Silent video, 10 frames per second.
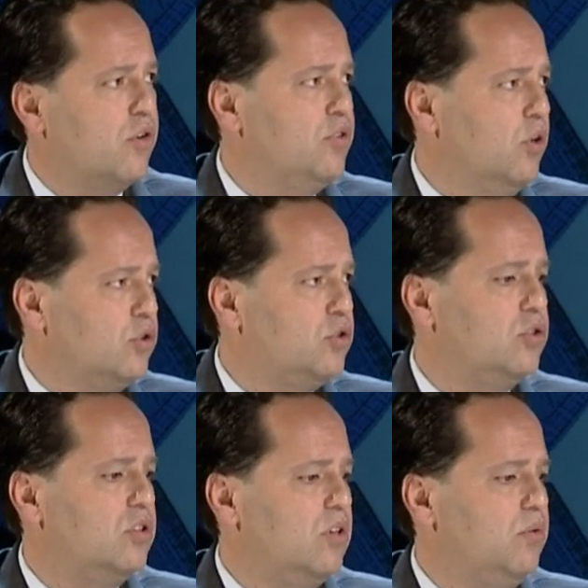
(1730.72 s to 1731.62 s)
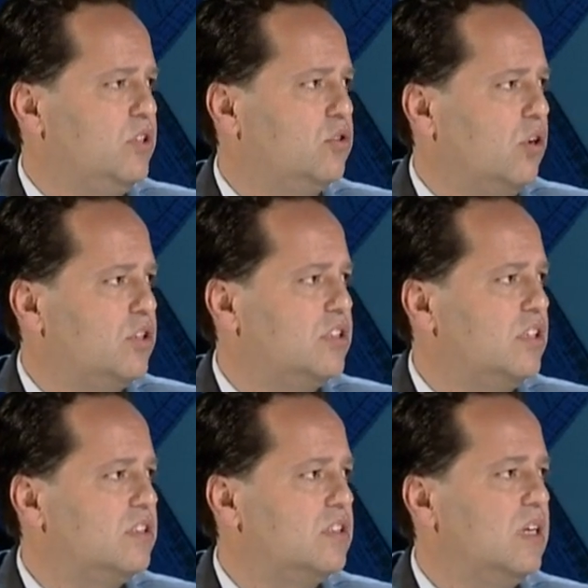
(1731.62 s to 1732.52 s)
those
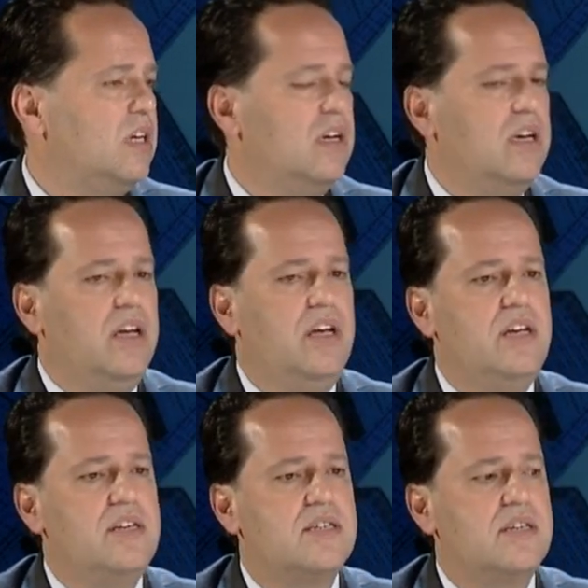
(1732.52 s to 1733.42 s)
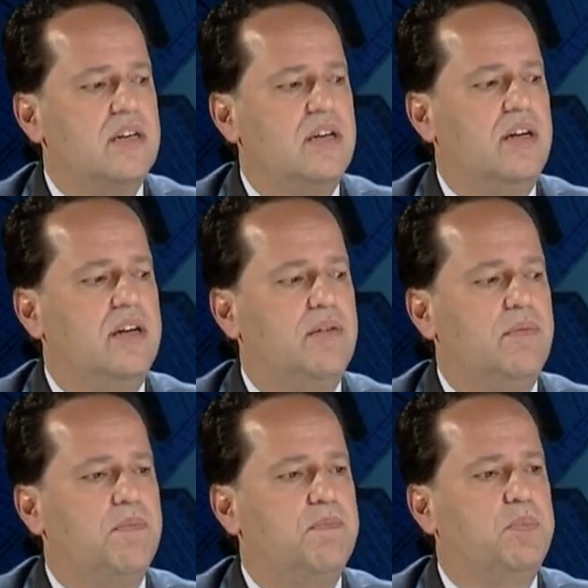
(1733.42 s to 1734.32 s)
resources is
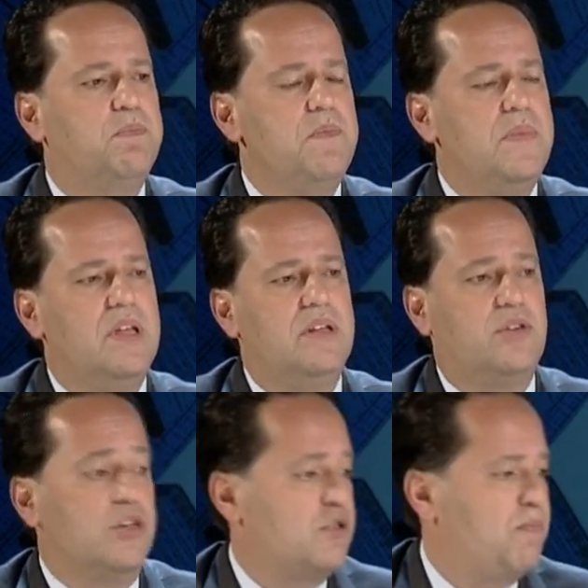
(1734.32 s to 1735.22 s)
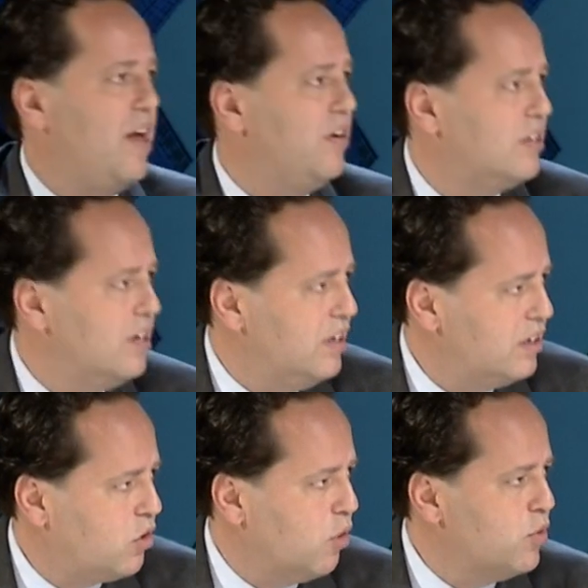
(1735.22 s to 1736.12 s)
transparently
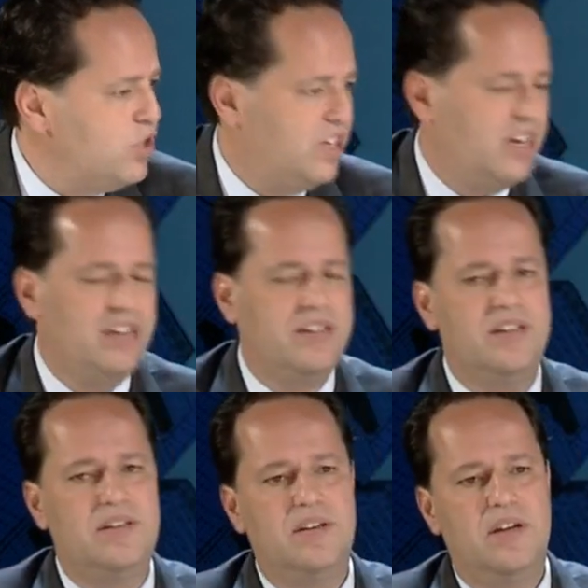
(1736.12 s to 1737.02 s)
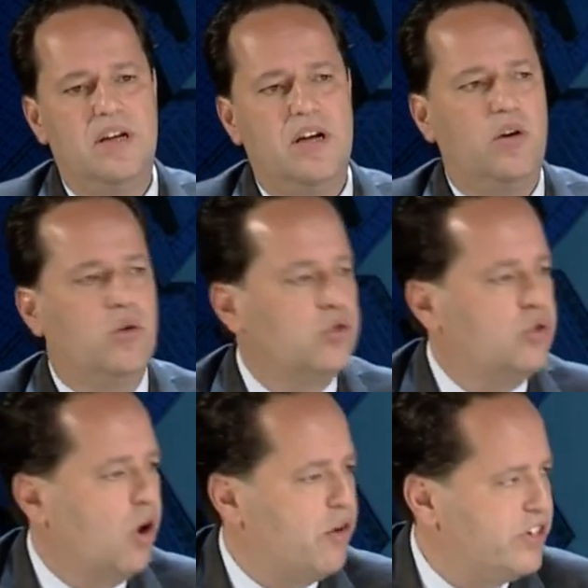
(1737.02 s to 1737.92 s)
communicated, good
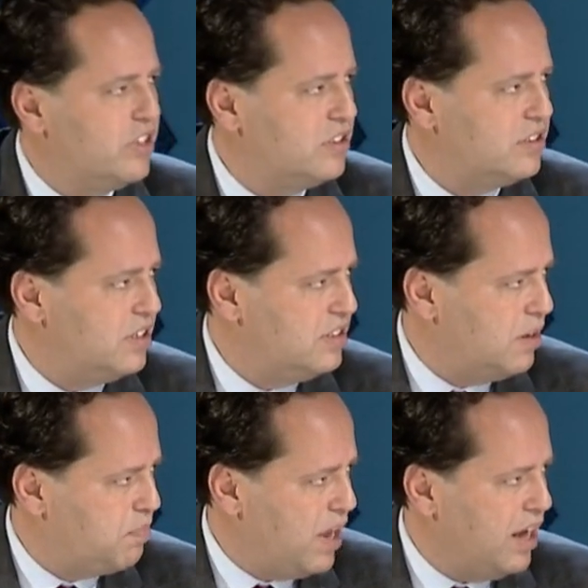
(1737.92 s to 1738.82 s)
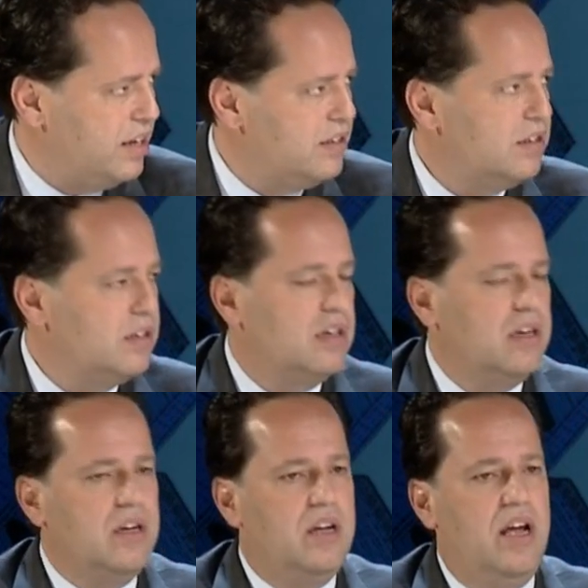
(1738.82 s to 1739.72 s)
governance is applied,
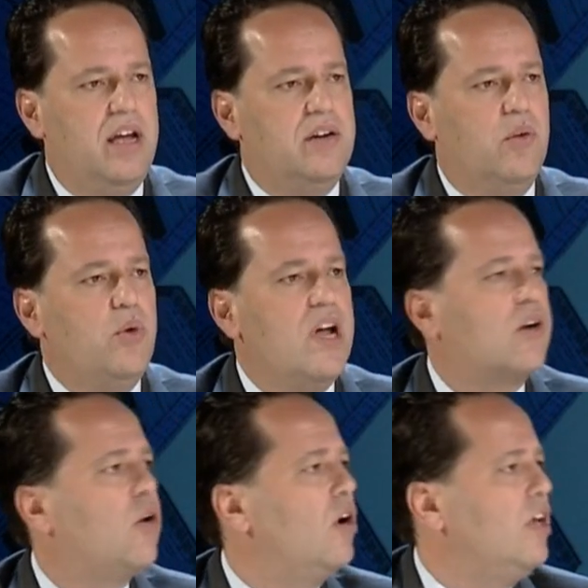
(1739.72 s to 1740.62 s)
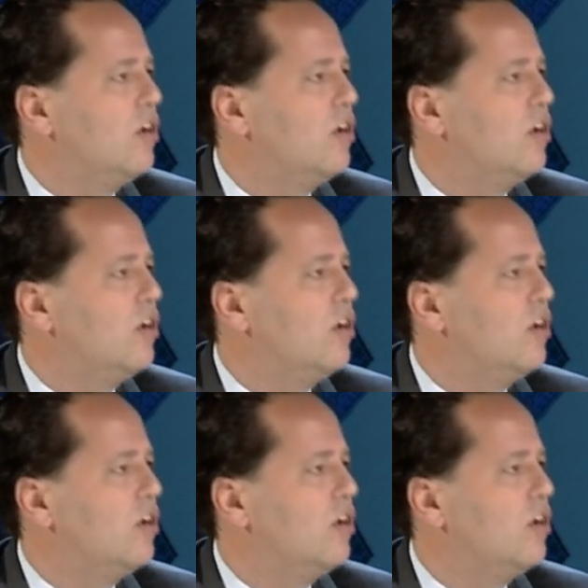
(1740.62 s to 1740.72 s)
and we are calling on